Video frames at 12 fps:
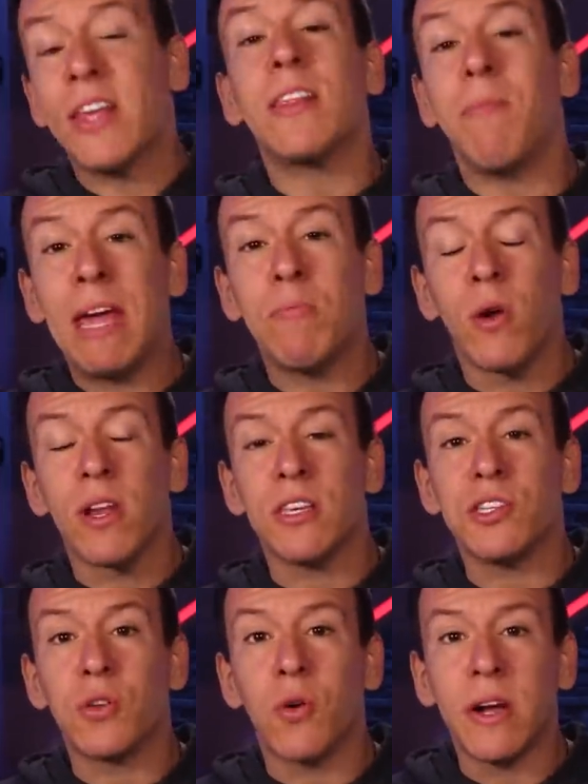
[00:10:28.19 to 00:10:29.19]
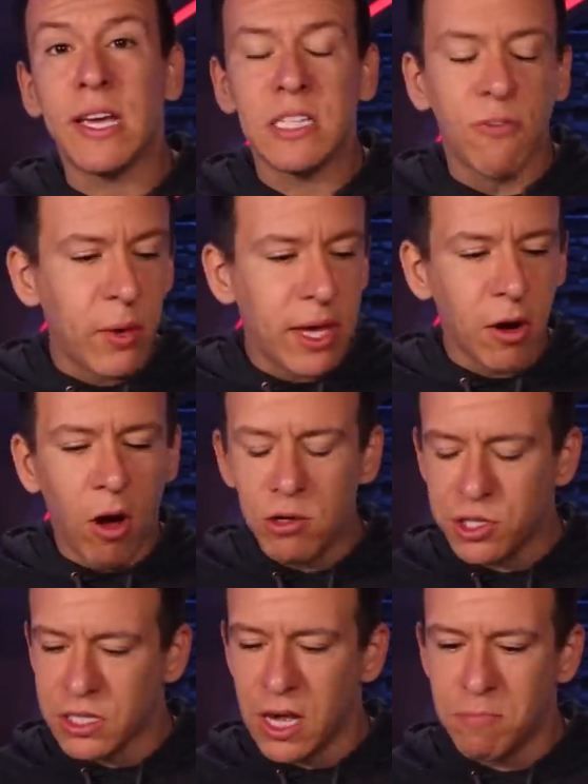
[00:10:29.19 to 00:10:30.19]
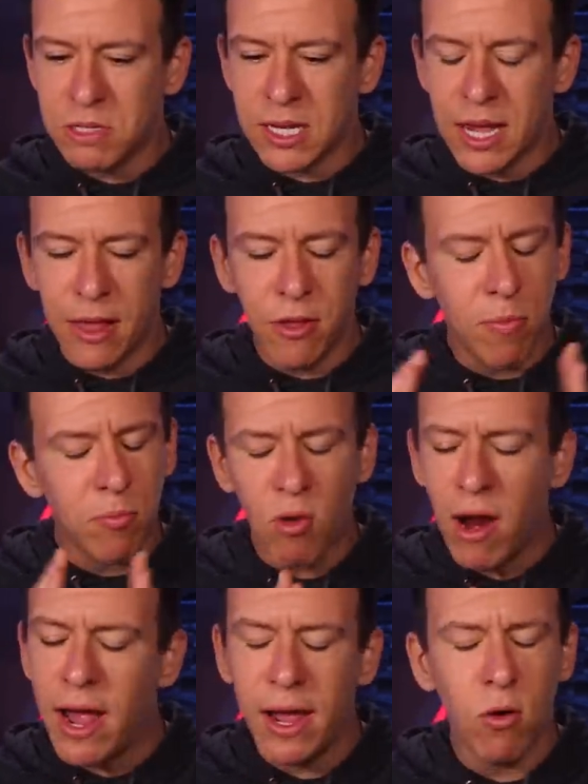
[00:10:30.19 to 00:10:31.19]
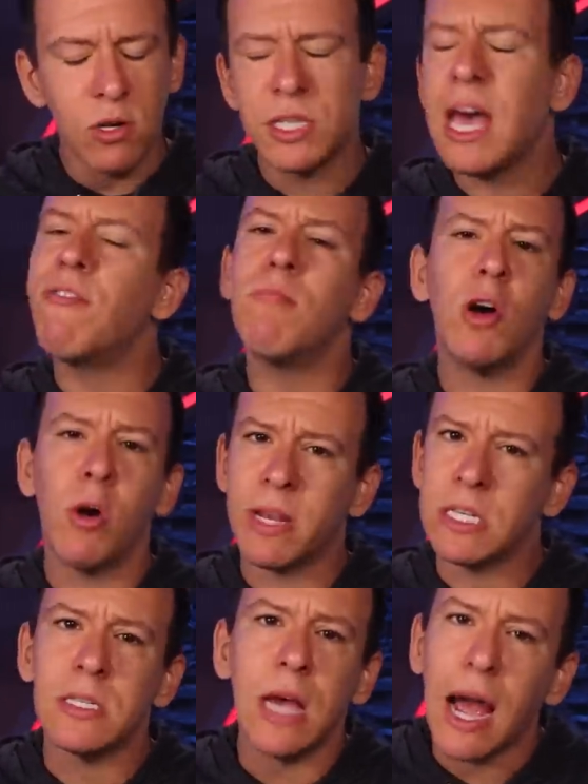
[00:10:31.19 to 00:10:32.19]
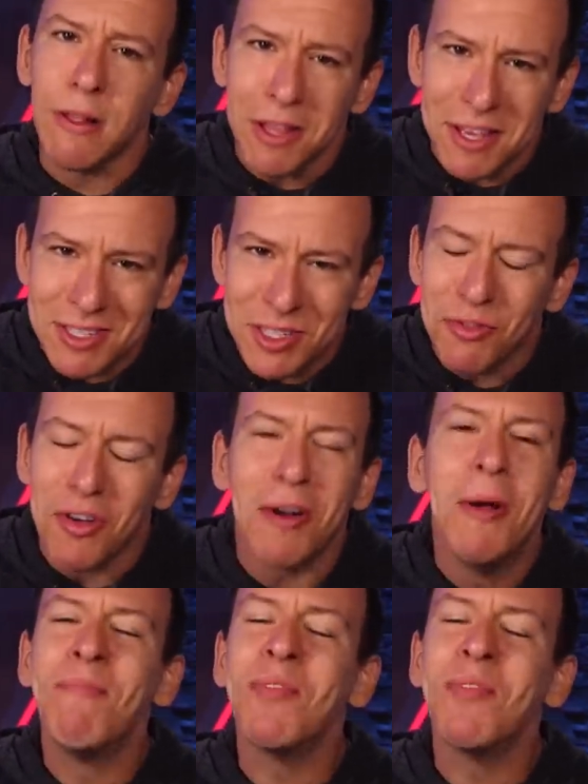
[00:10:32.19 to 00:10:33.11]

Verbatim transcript: I think the main point of this story is if we can all just come together, pray, or just have a moment of silence for